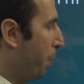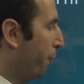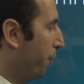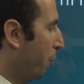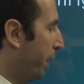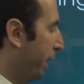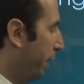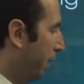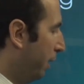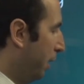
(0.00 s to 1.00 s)
of the
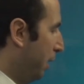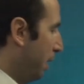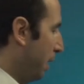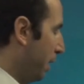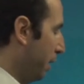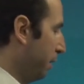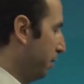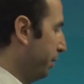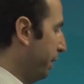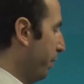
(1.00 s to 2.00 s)
way, and
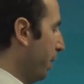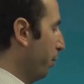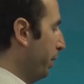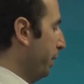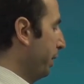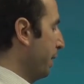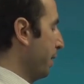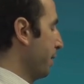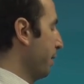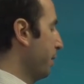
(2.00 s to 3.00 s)
reevaluating and
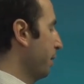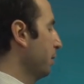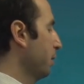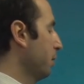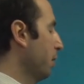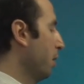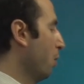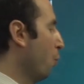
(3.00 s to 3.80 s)
assessing uh,